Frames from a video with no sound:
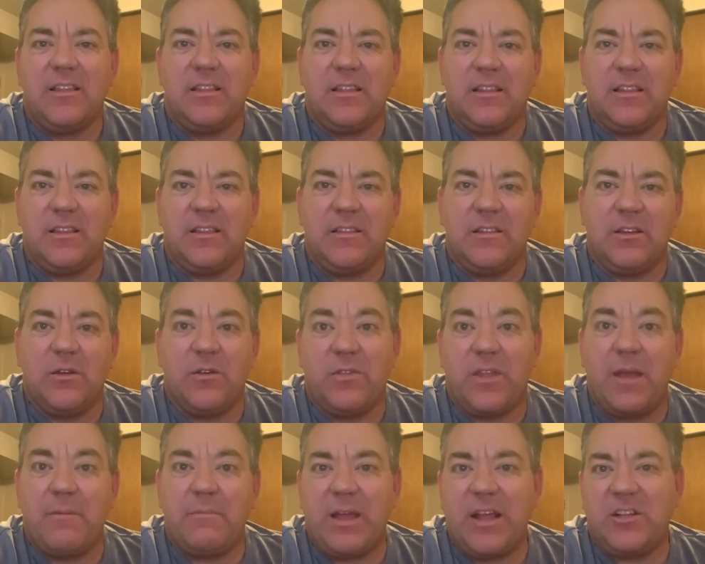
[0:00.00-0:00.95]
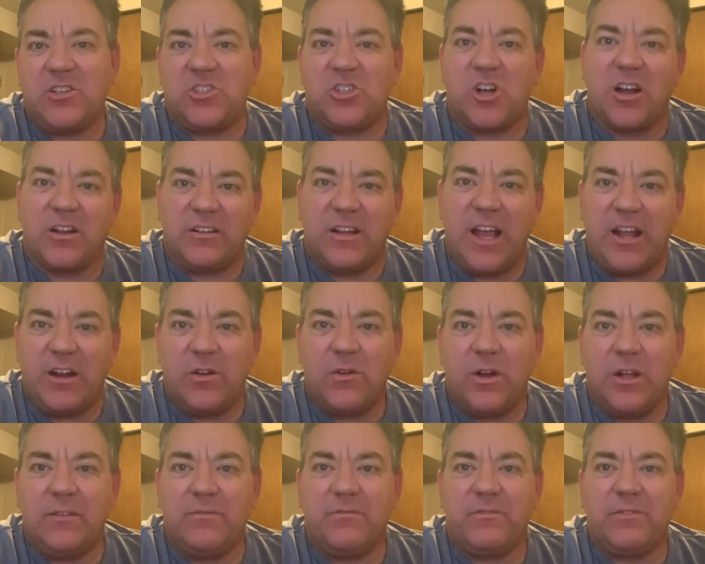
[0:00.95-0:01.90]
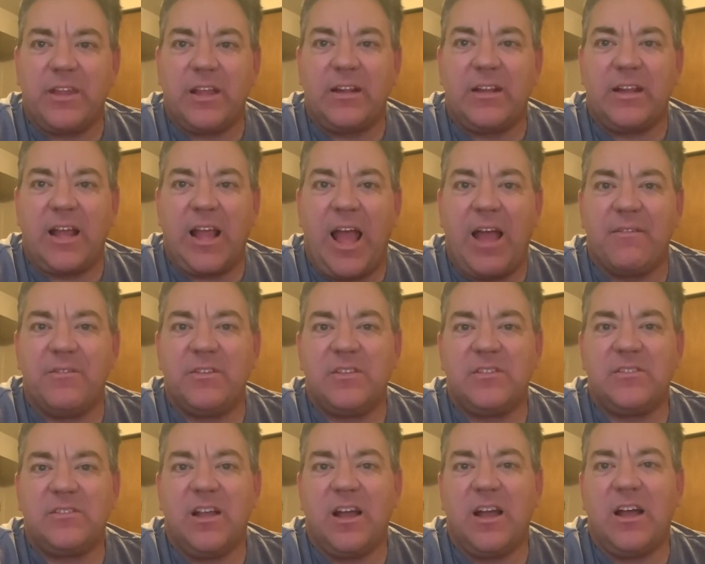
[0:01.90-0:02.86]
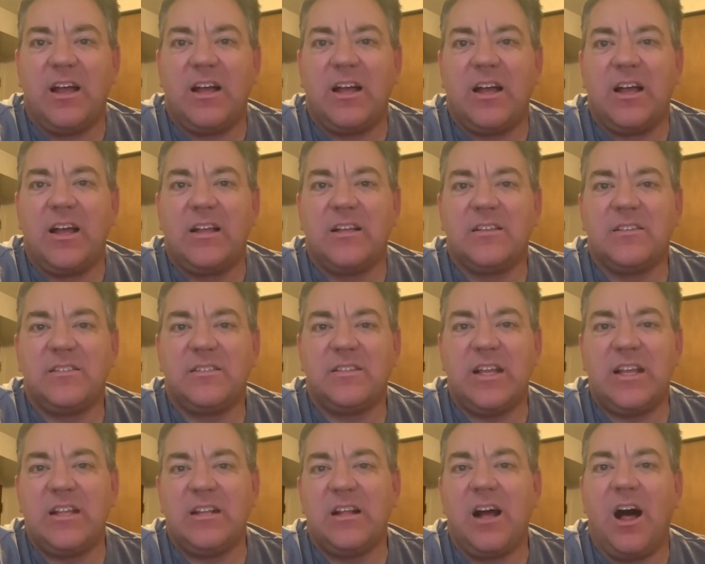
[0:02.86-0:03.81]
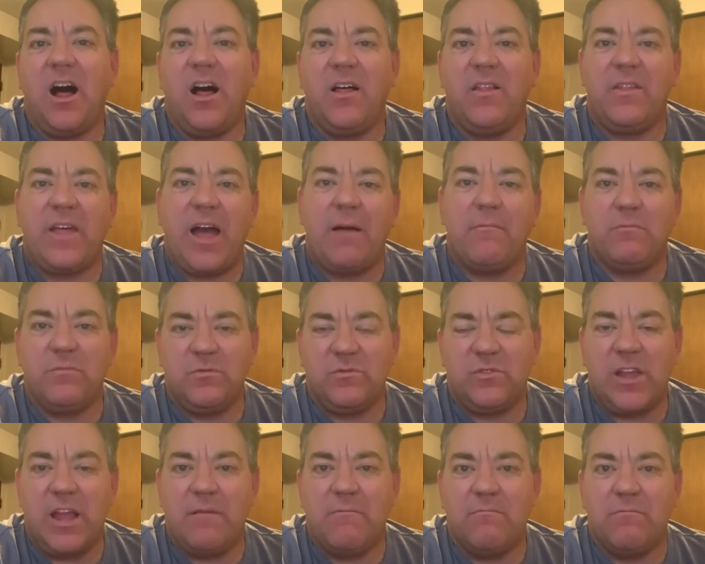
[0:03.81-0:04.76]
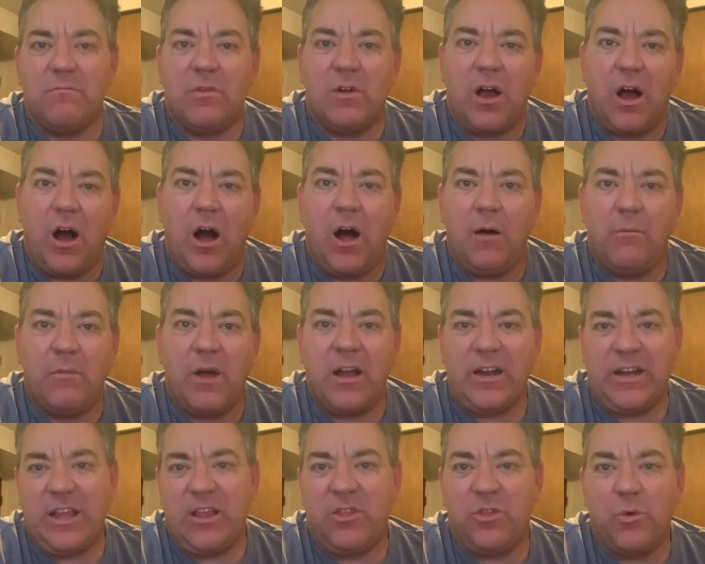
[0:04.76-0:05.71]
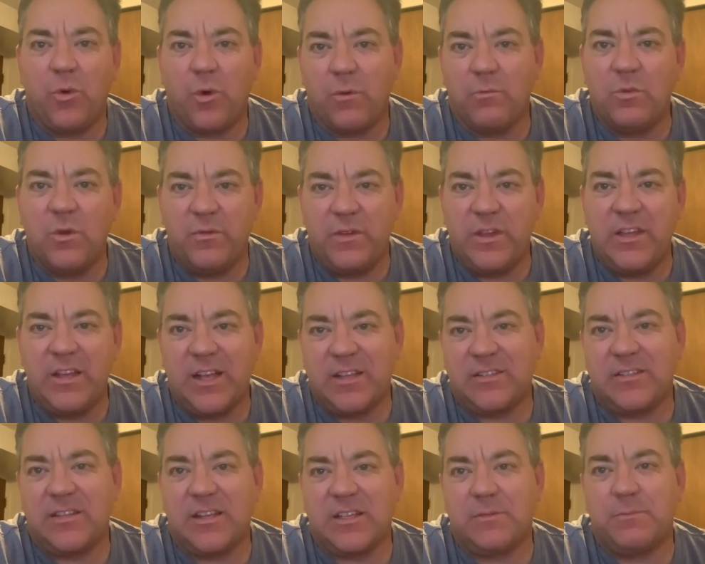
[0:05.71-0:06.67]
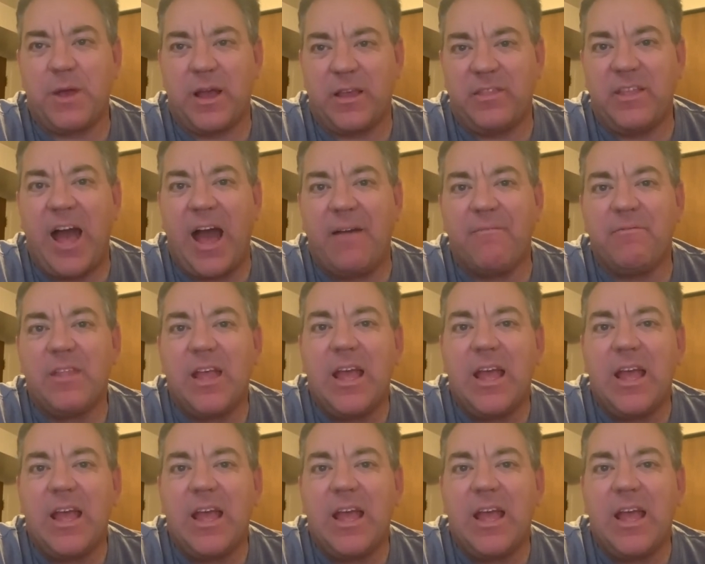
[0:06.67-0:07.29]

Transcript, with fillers: you know they made Sharknado, and and haven't uh, seen that same Almighty Thor movie. Yes, expect that.